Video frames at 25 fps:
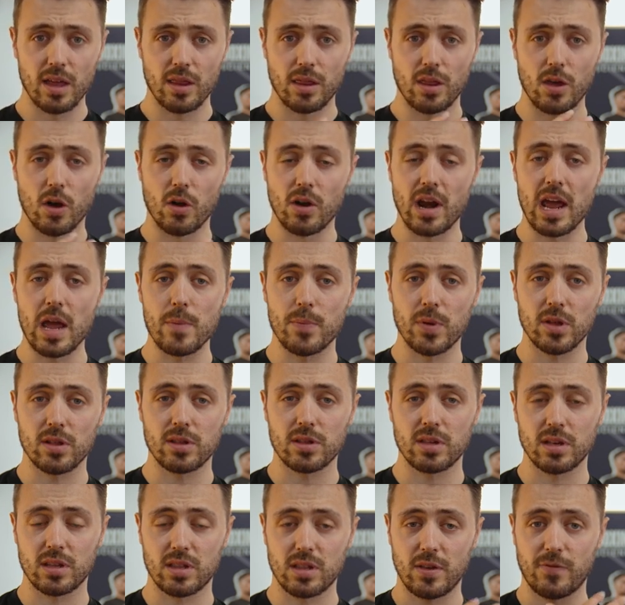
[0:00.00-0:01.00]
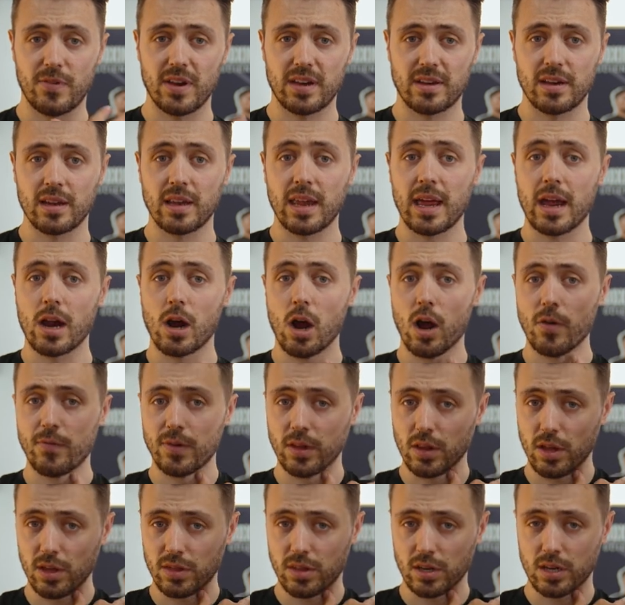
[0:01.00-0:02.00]
they're unable to sufficiently
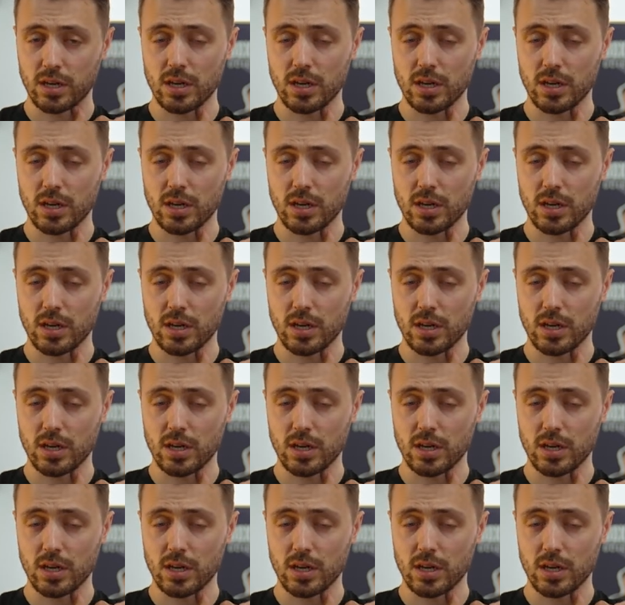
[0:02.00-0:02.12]
overload the